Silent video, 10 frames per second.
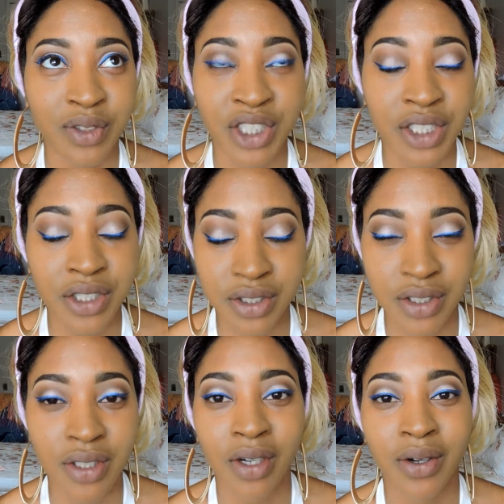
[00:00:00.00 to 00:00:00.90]
years
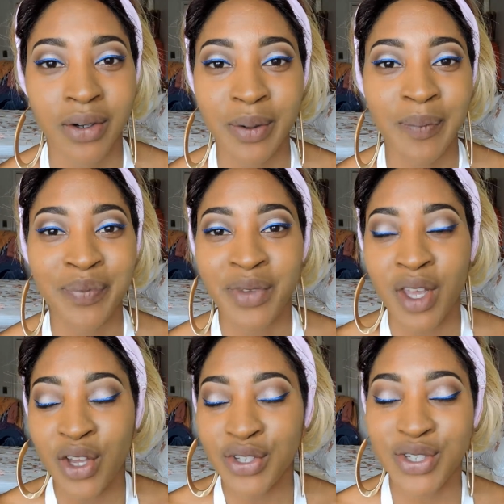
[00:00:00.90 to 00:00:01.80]
ago.
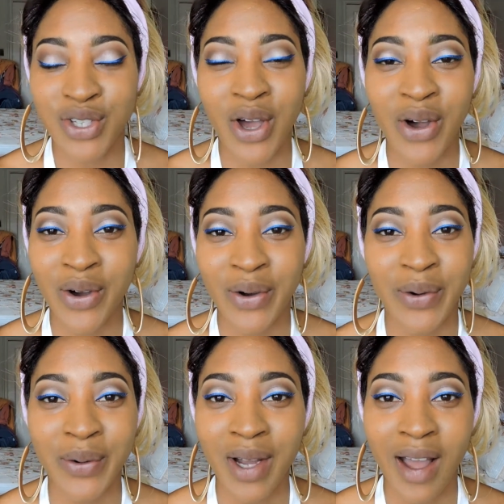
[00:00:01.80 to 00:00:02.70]

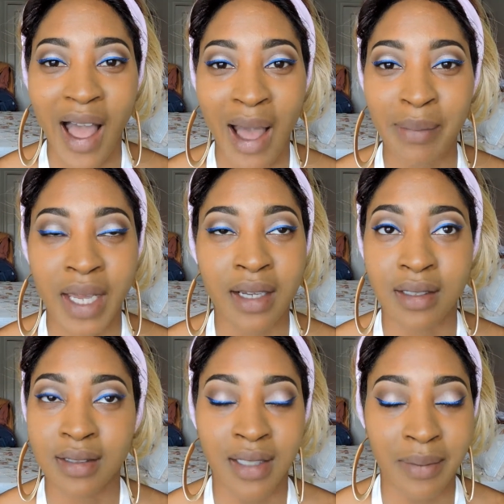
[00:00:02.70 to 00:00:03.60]
So I'm like,
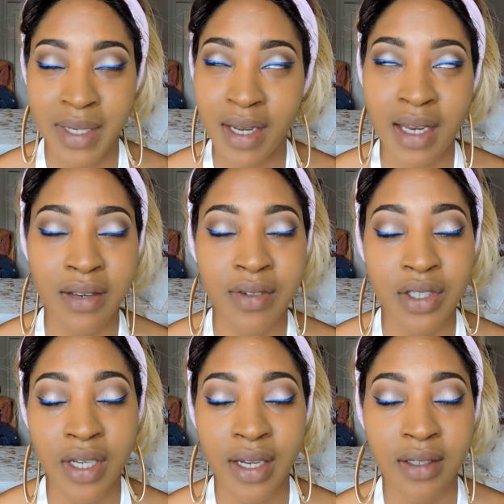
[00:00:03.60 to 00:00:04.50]
let me not
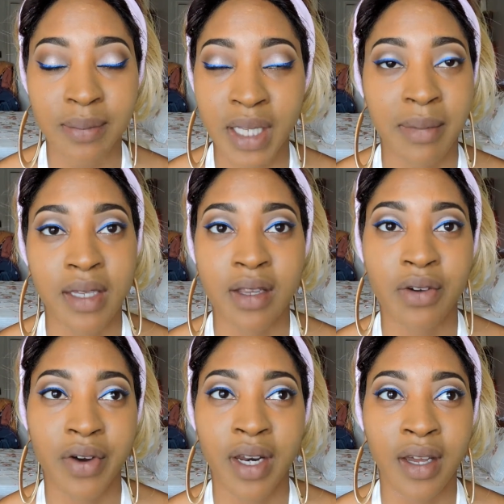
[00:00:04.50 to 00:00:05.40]
even like play
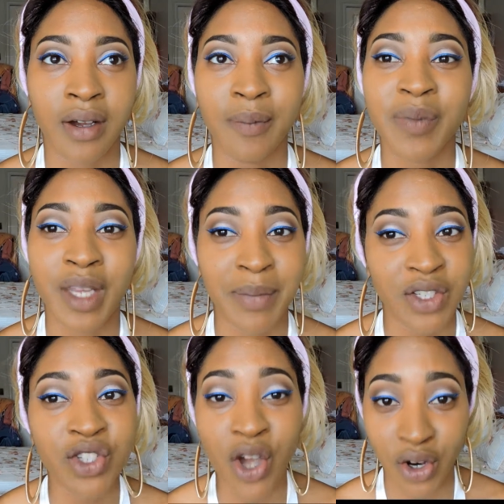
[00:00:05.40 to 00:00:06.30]
myself right now. Let me
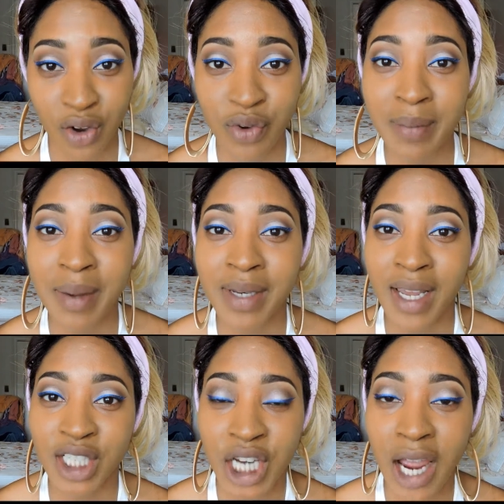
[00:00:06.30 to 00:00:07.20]
start off with my
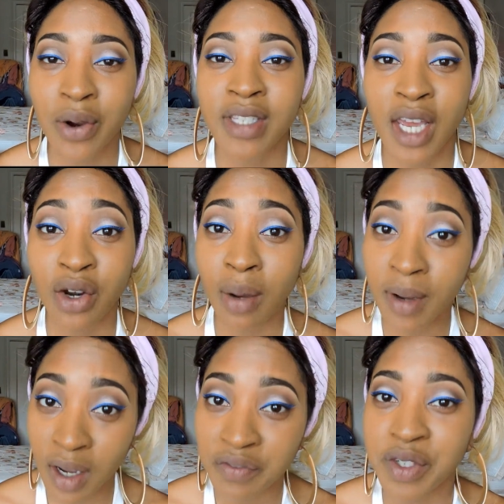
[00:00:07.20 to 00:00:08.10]
Black Track because I know I'm
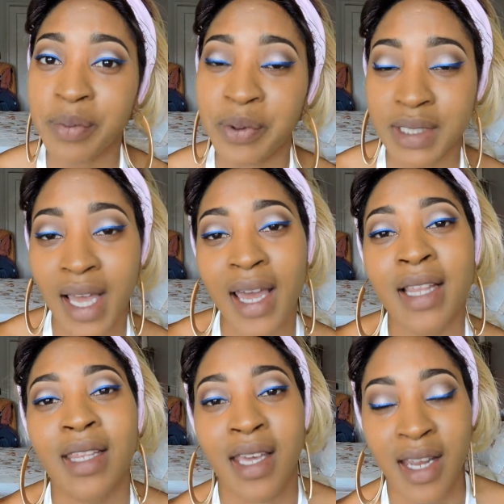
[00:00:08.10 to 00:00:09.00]
comfortable with that,
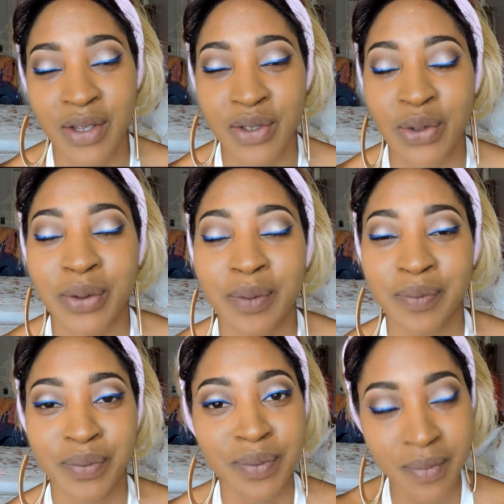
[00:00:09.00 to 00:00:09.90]
and then I'll do
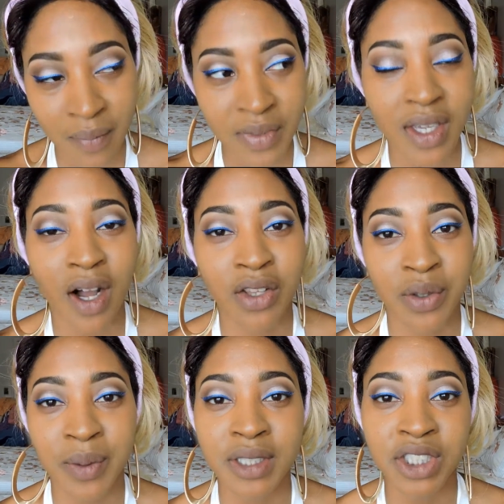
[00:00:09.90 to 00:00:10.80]
the
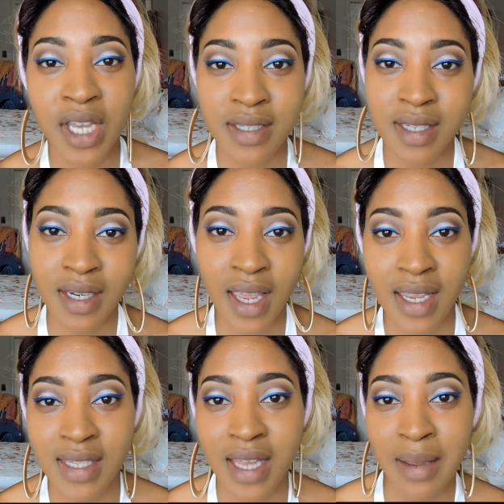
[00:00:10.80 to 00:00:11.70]
other one just in
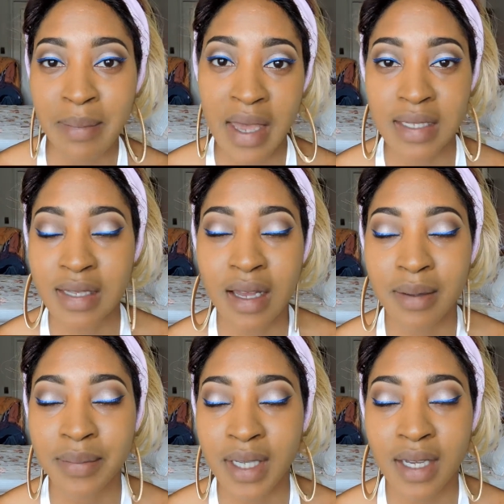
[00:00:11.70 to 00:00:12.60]
case I mess
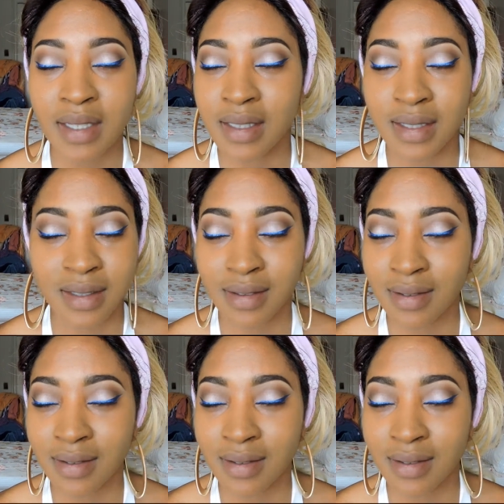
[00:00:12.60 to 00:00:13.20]
up, because